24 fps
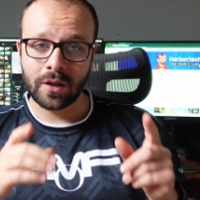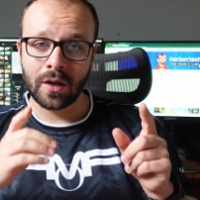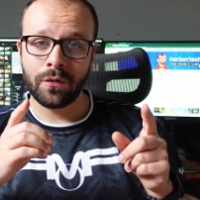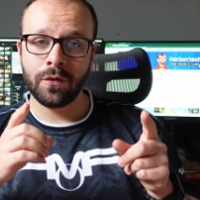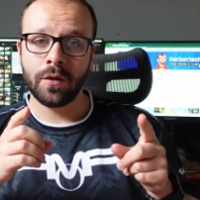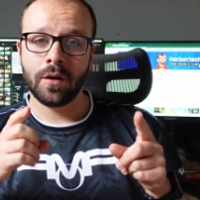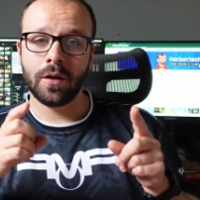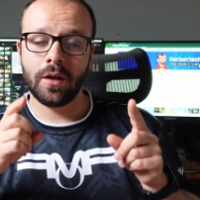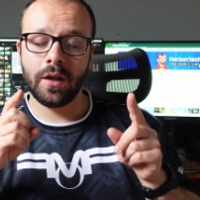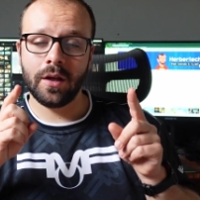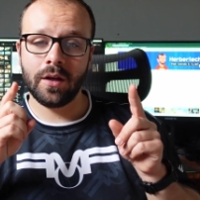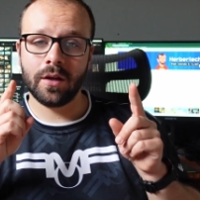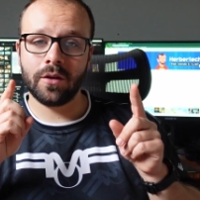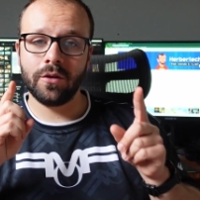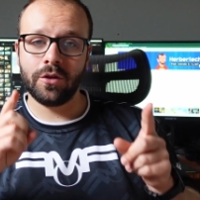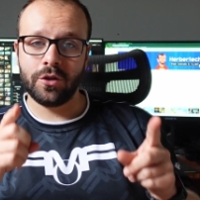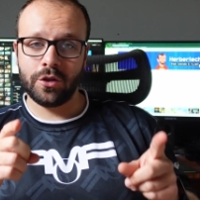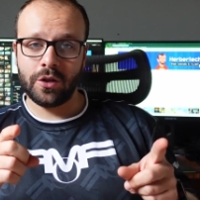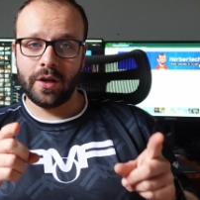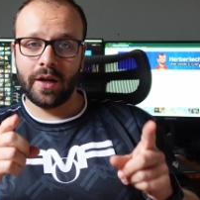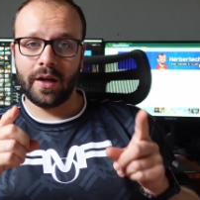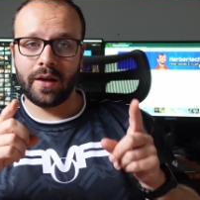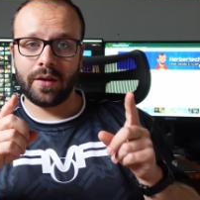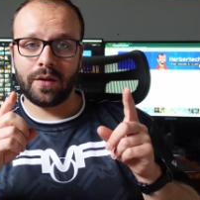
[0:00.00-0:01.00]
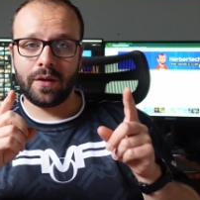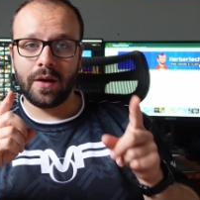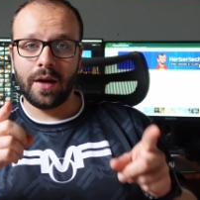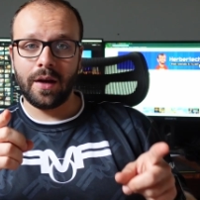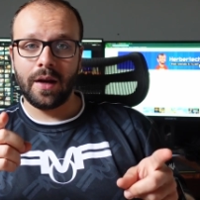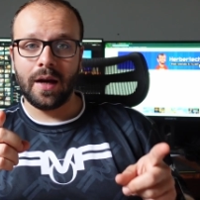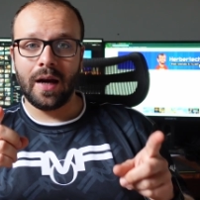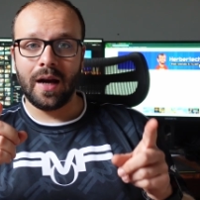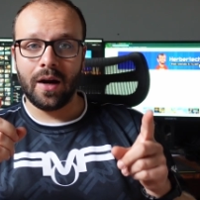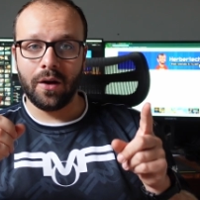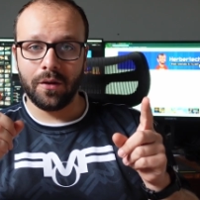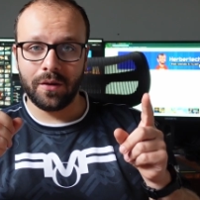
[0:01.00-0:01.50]
definitely go check that
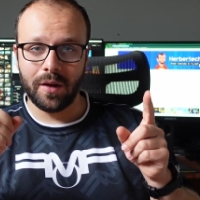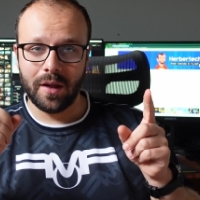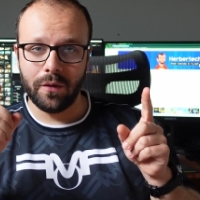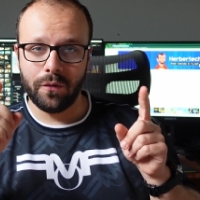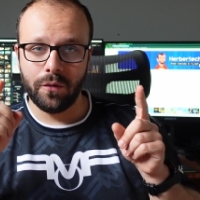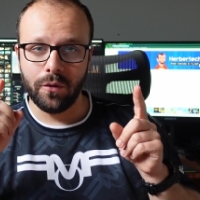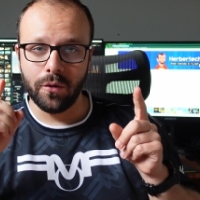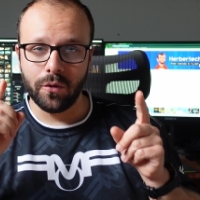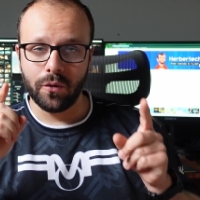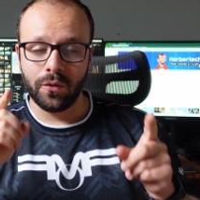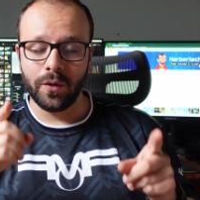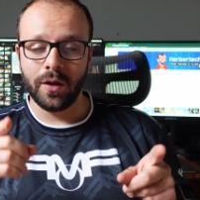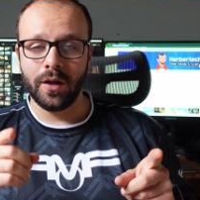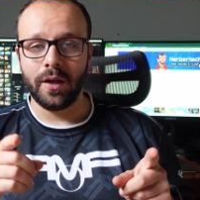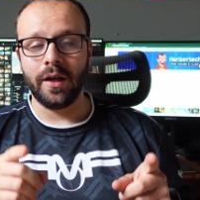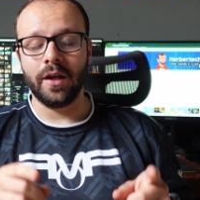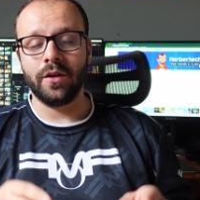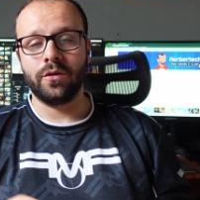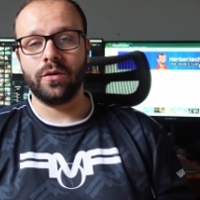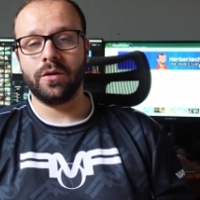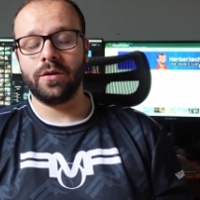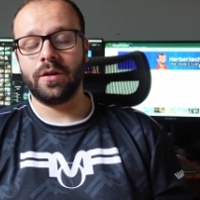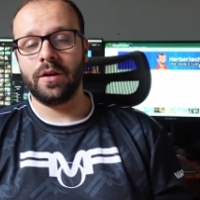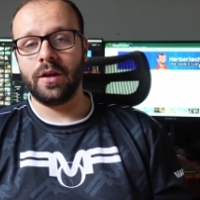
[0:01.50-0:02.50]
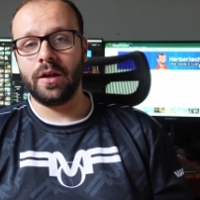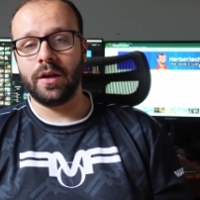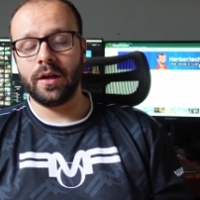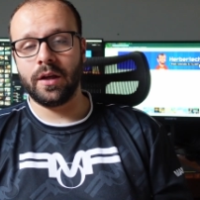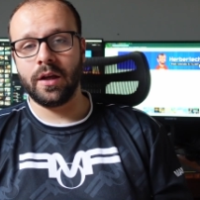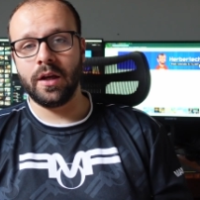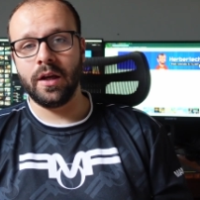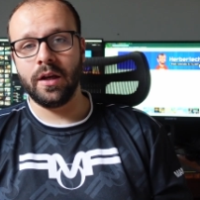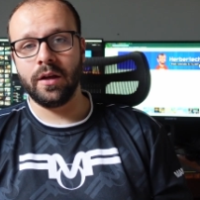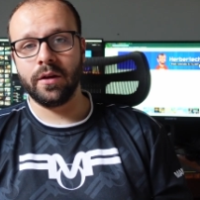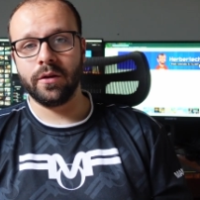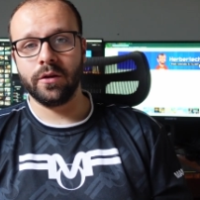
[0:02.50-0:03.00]
out if you're really interested in the
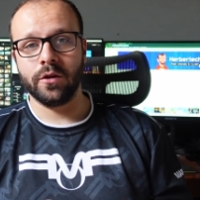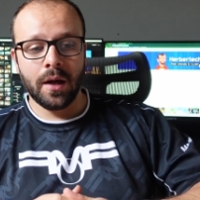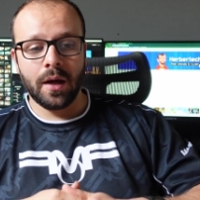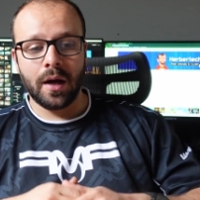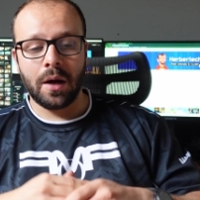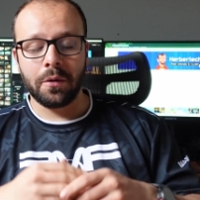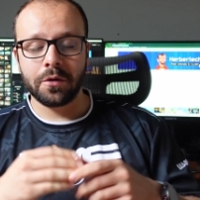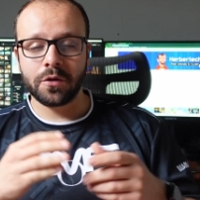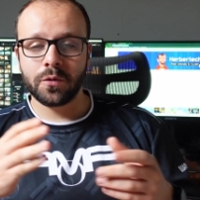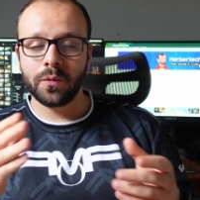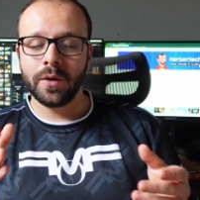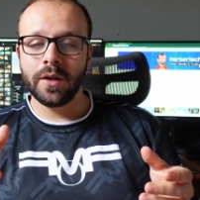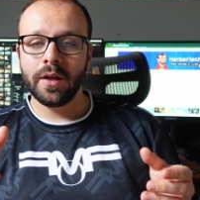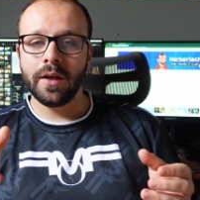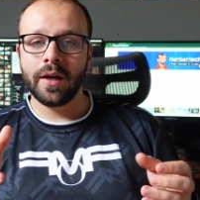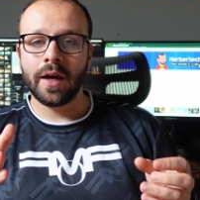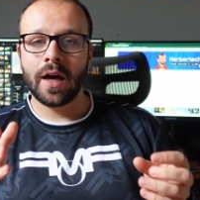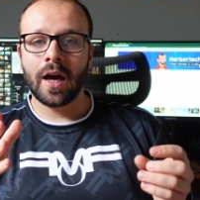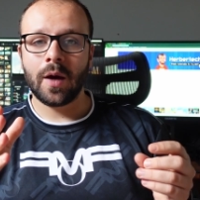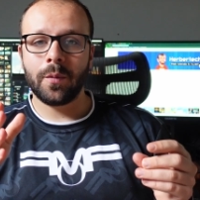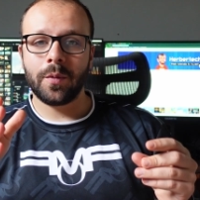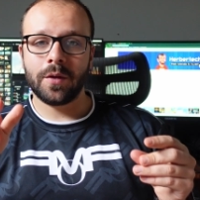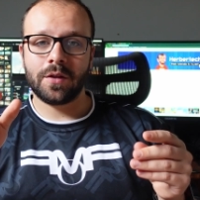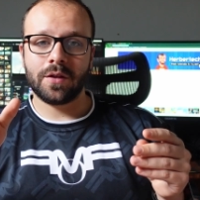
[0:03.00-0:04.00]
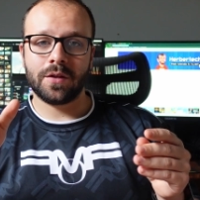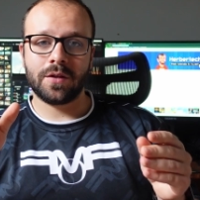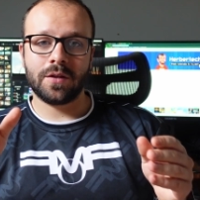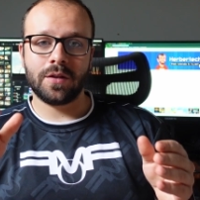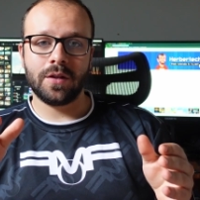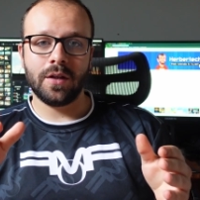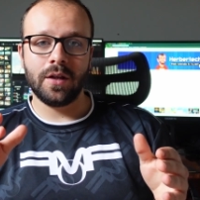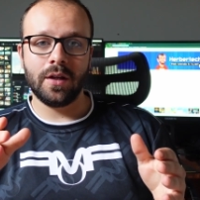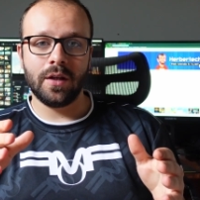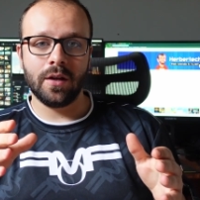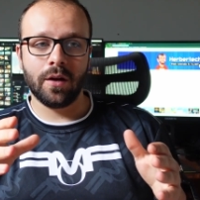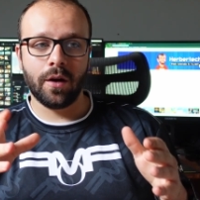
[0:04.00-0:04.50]
keynote. I was really happy to
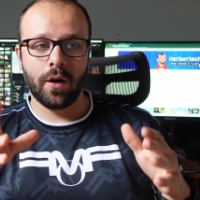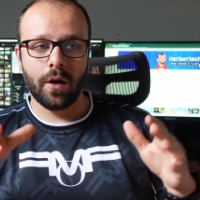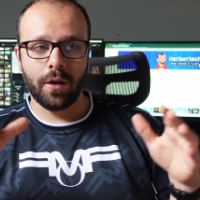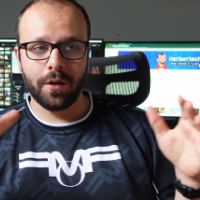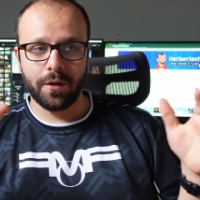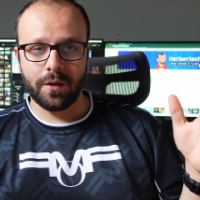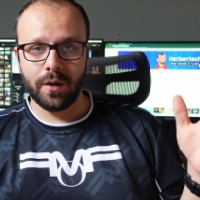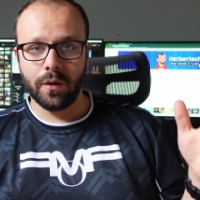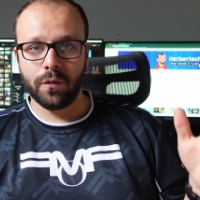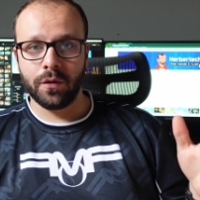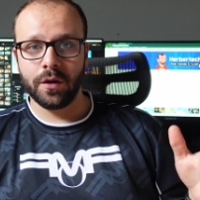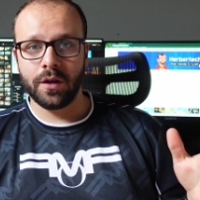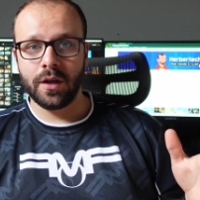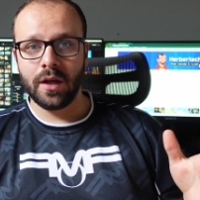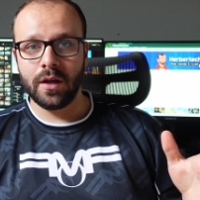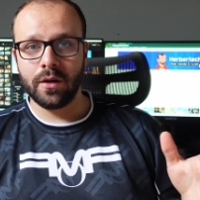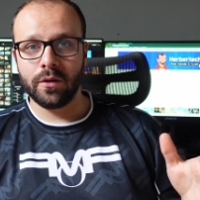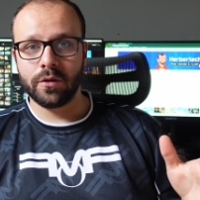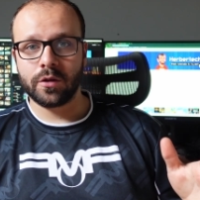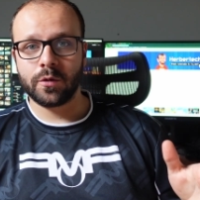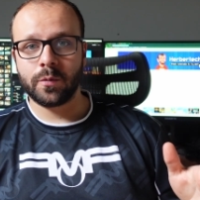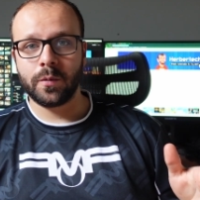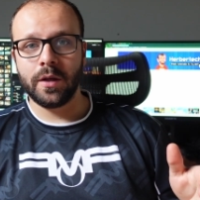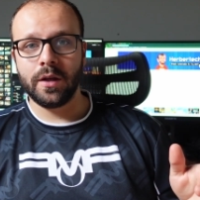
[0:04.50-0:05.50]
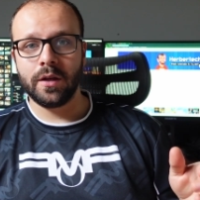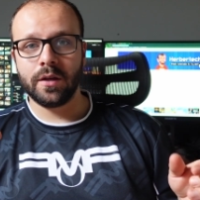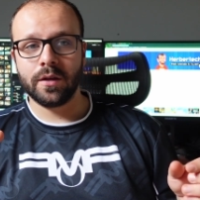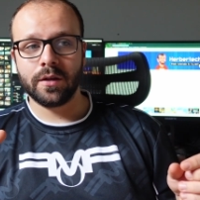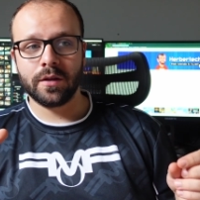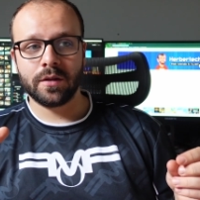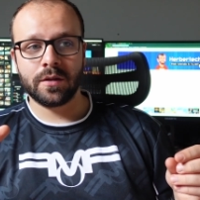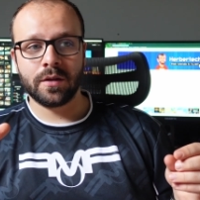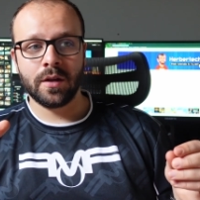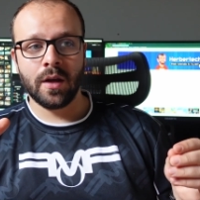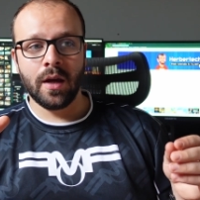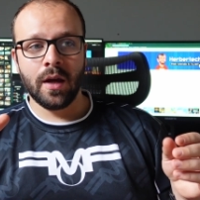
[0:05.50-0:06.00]
see all the different keynote
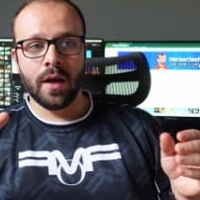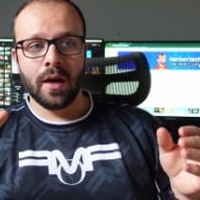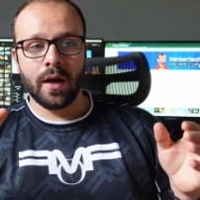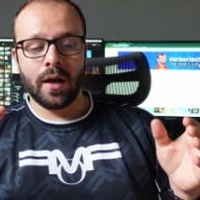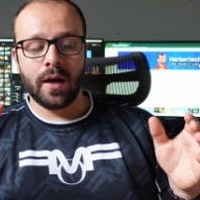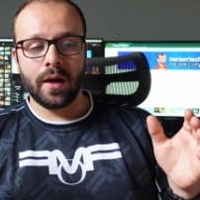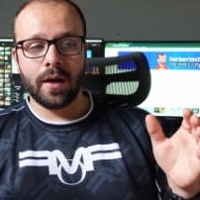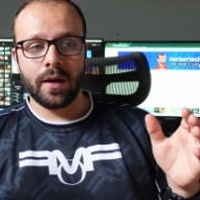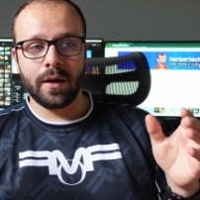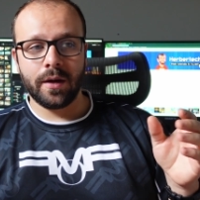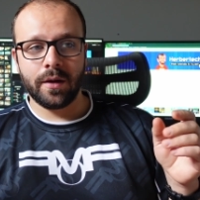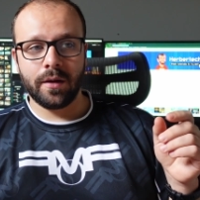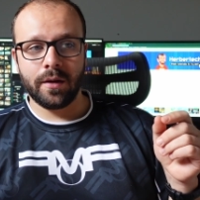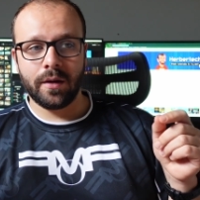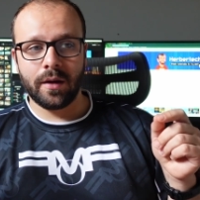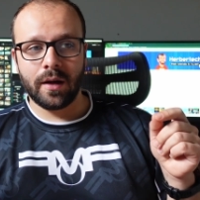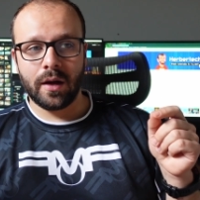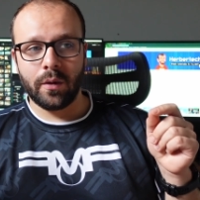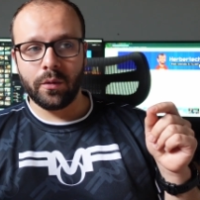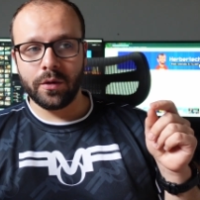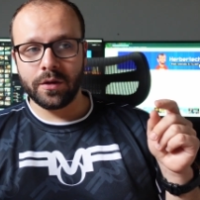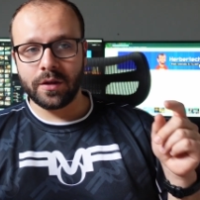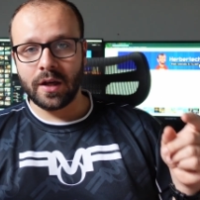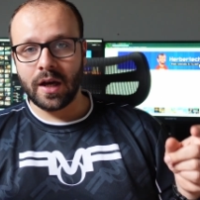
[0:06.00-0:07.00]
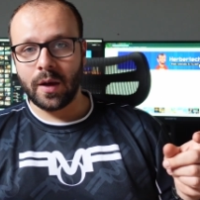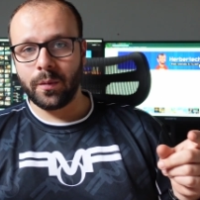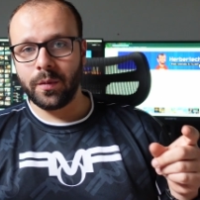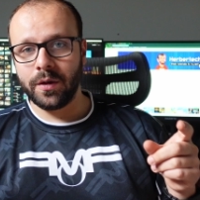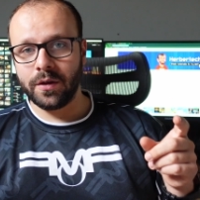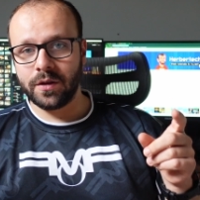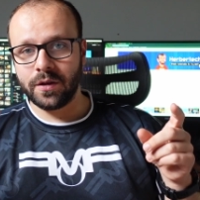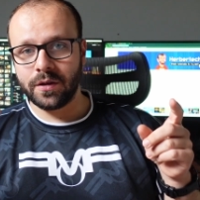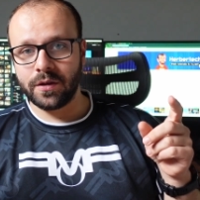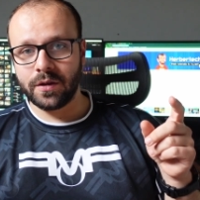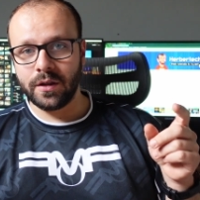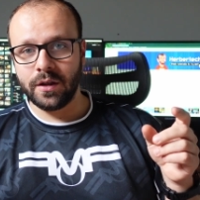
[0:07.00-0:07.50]
speakers. Uh, I was happy
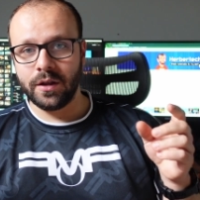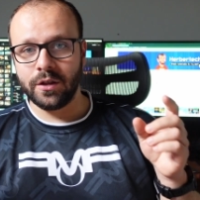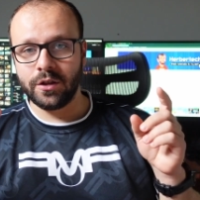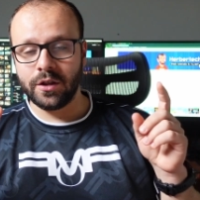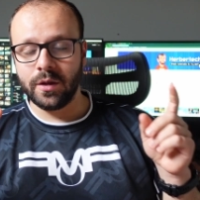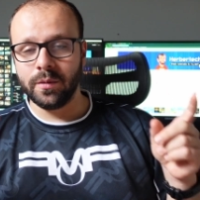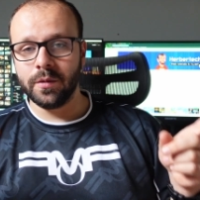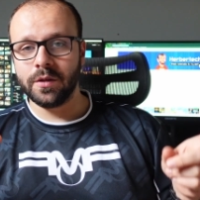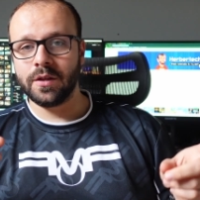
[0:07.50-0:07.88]
to see Jim